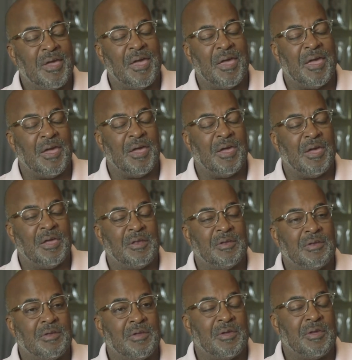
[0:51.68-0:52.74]

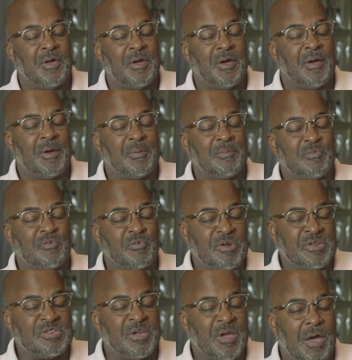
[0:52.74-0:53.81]
and um,
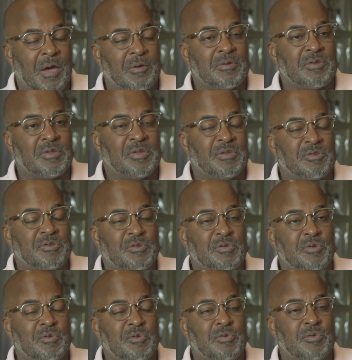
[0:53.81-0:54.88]
reaching out
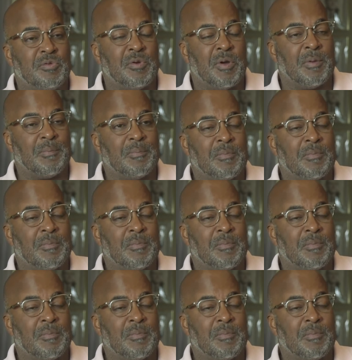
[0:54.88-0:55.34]
into